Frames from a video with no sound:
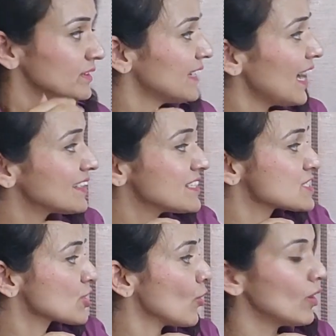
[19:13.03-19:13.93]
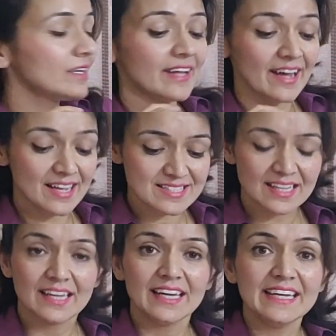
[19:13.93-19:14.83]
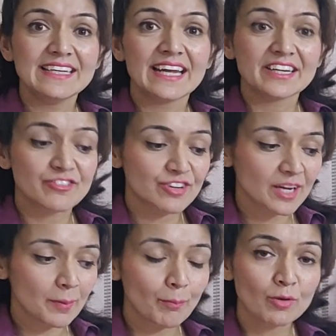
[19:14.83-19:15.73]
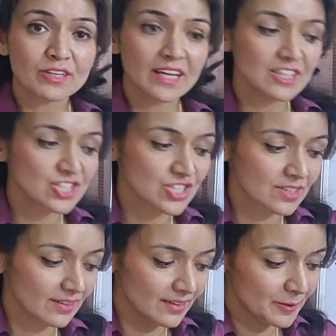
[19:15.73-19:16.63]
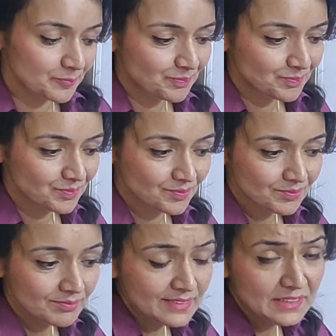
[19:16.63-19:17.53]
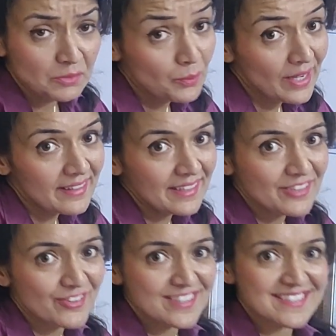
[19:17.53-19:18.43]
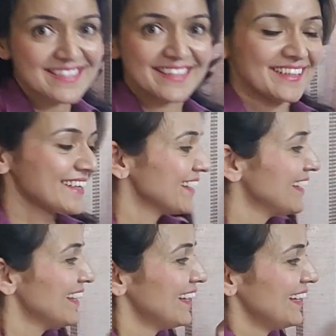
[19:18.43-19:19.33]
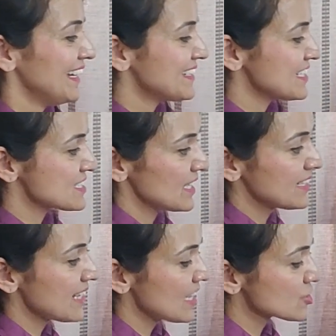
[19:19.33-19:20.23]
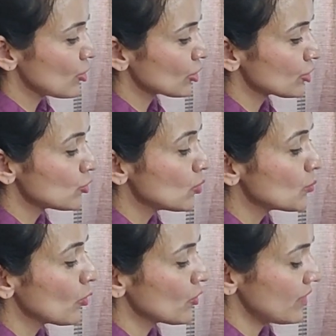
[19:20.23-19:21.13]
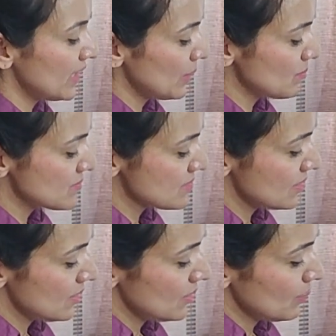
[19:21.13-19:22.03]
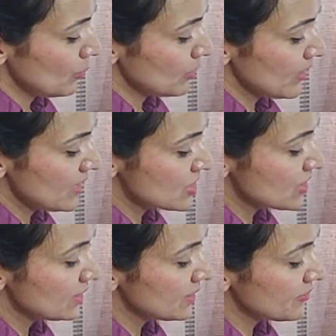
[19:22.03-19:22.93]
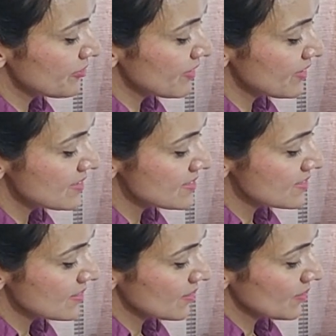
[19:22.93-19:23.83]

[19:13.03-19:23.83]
that is called as electric potential. Very interesting. It has got two more names, potential difference